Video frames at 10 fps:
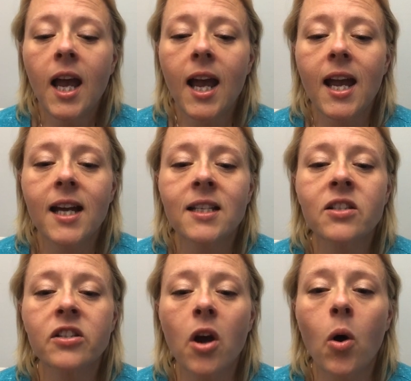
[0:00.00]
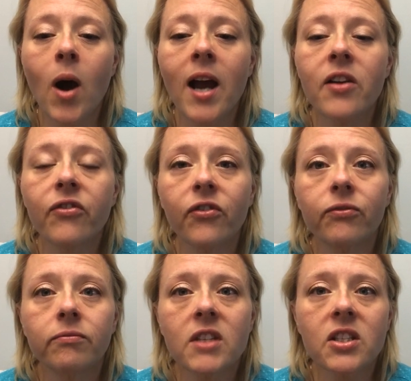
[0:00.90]
And so I
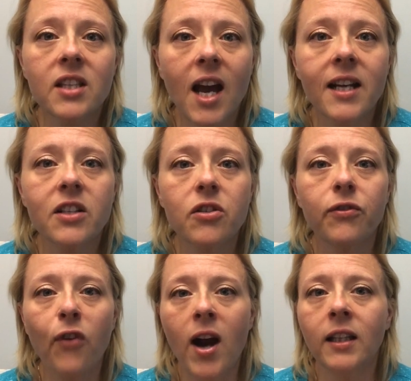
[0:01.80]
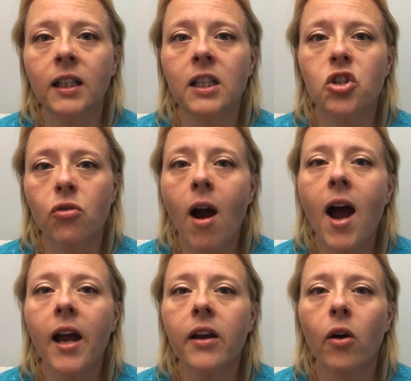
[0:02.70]
decided to finally
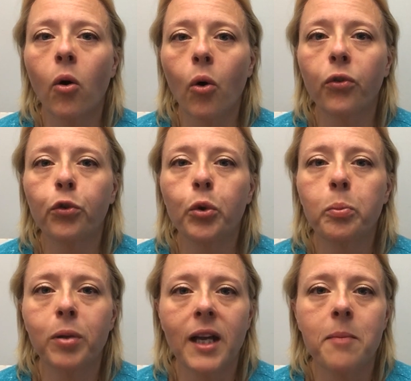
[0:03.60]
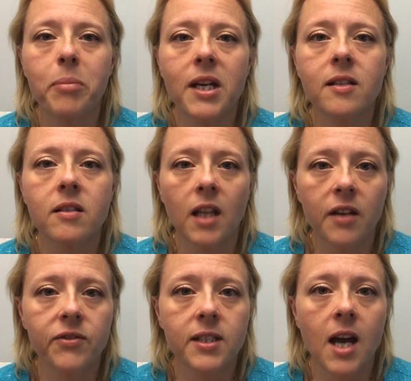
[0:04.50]
try a whole food plant-based
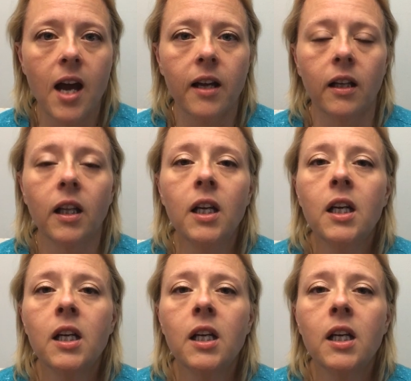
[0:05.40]
lifestyle